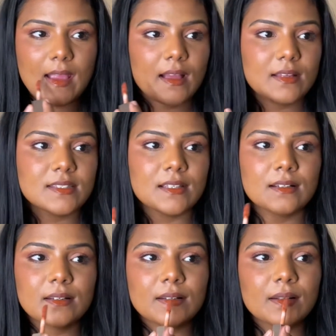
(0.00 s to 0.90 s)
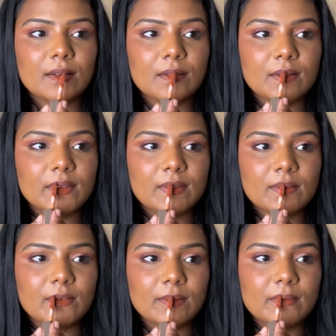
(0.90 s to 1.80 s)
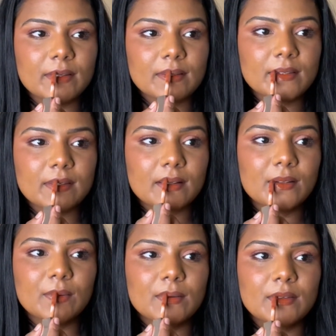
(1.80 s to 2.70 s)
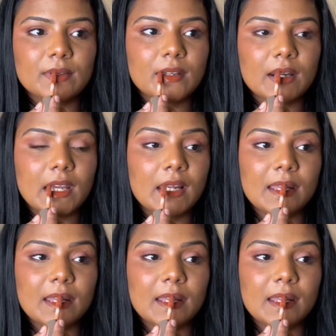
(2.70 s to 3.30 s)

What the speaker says: a subtle gloss always looks really